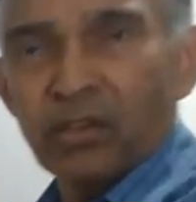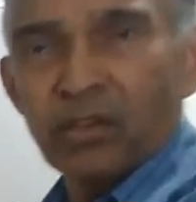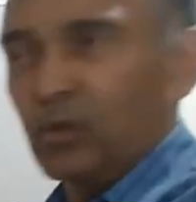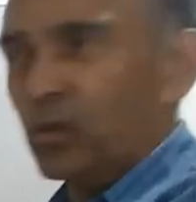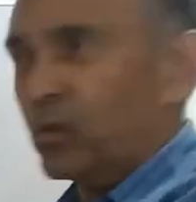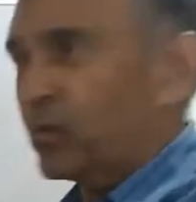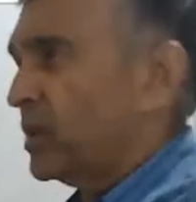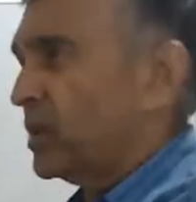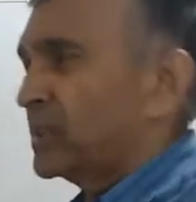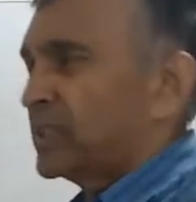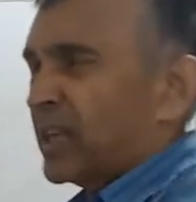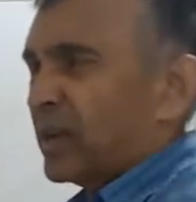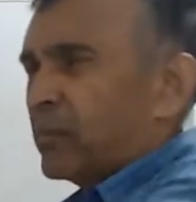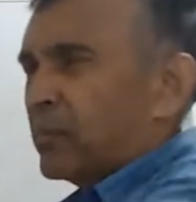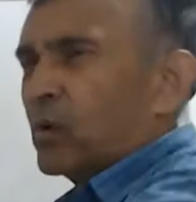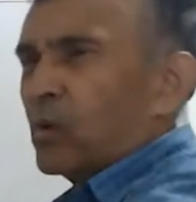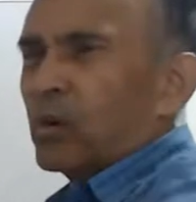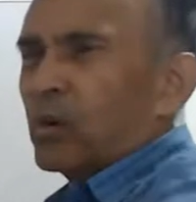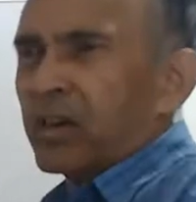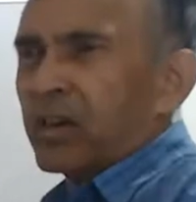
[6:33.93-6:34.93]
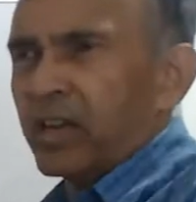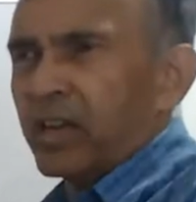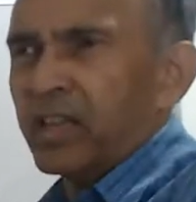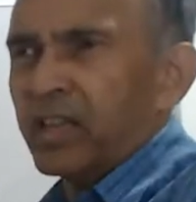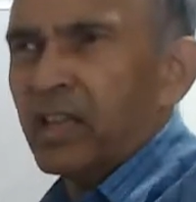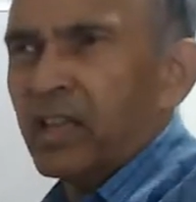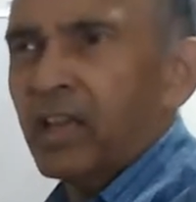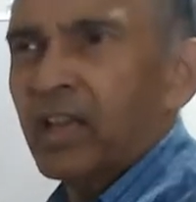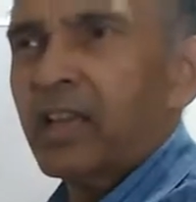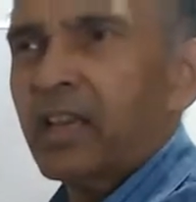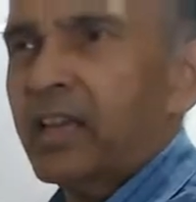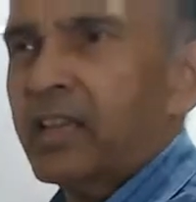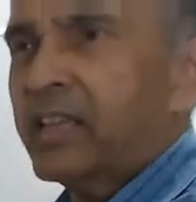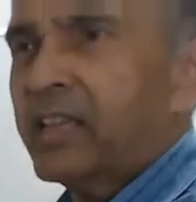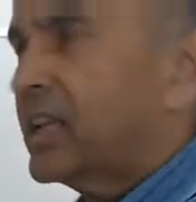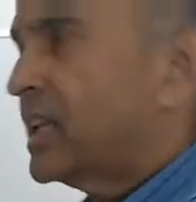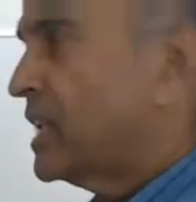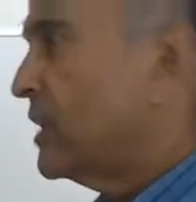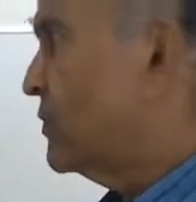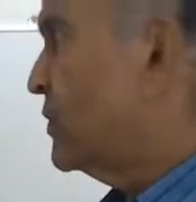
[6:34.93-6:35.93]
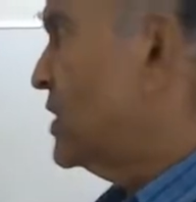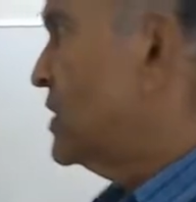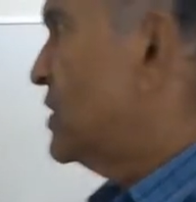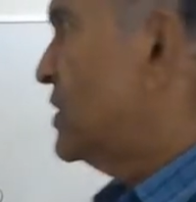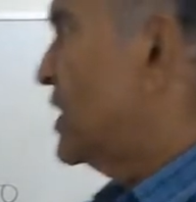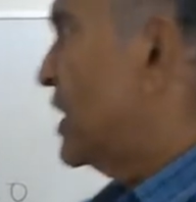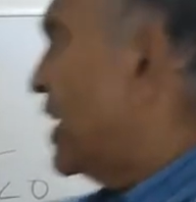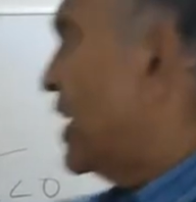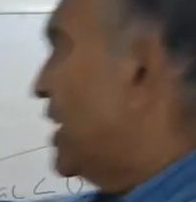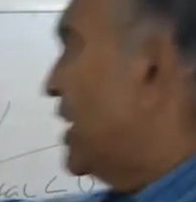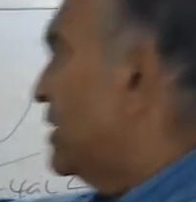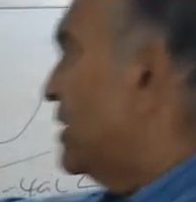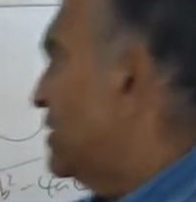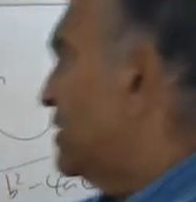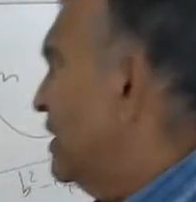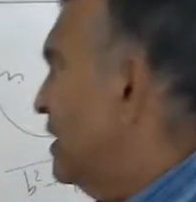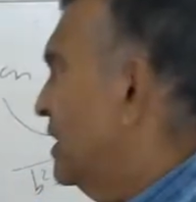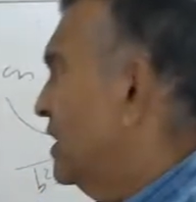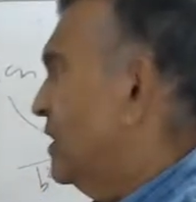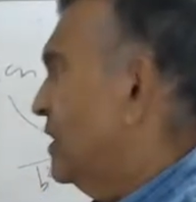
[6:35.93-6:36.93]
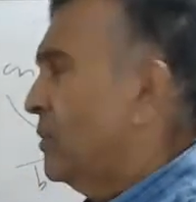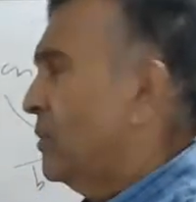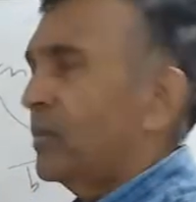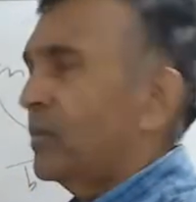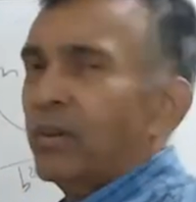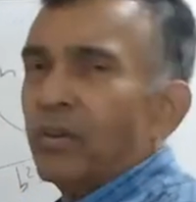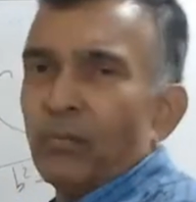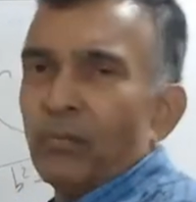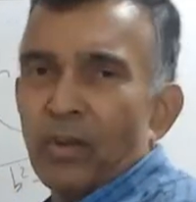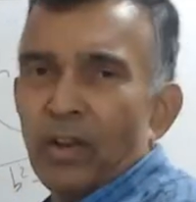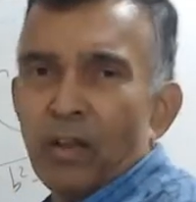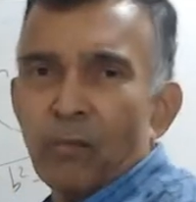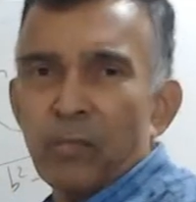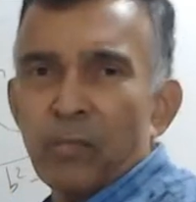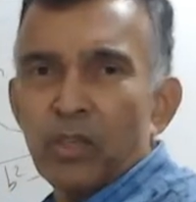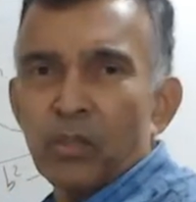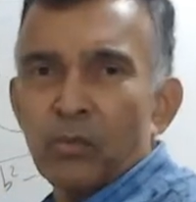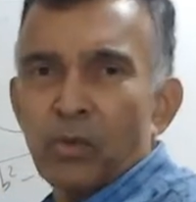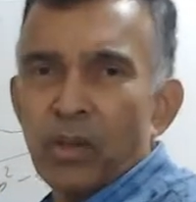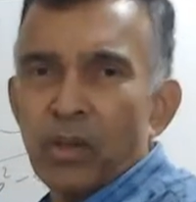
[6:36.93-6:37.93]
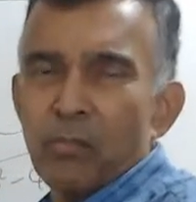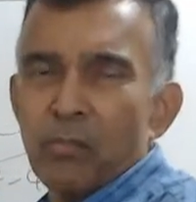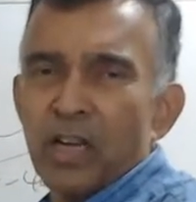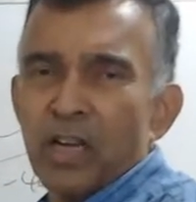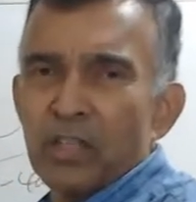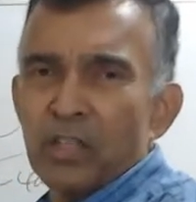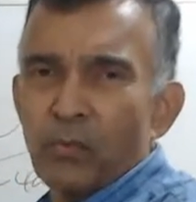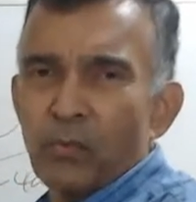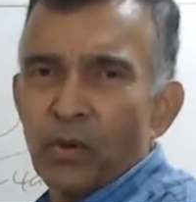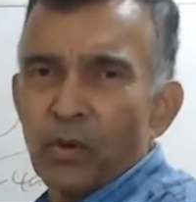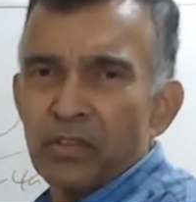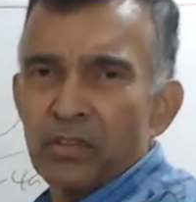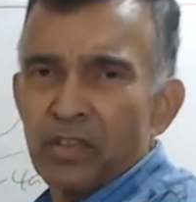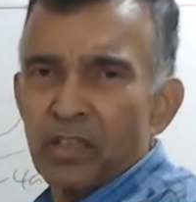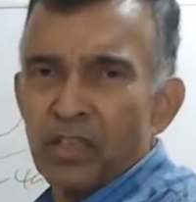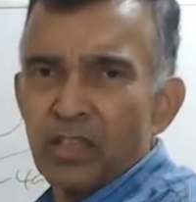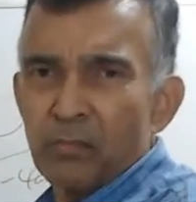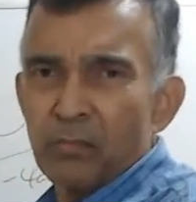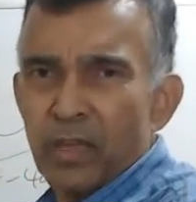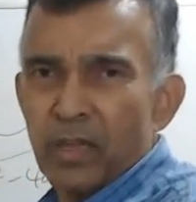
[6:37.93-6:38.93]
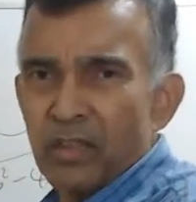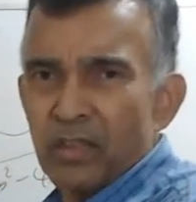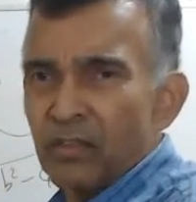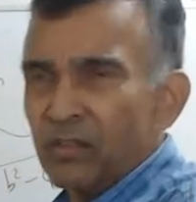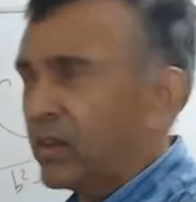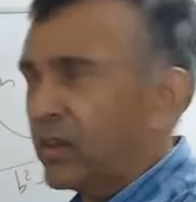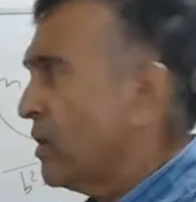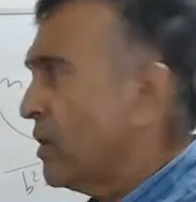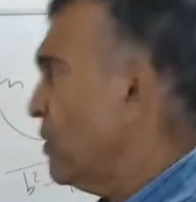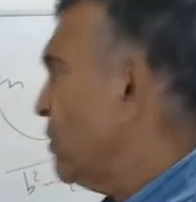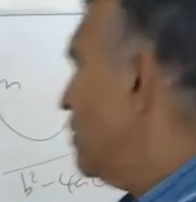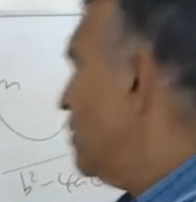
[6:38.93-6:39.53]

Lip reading: So we'll set up a quadratic, and then if this is the case, we'll have b squared minus 4ac is bigger than 0,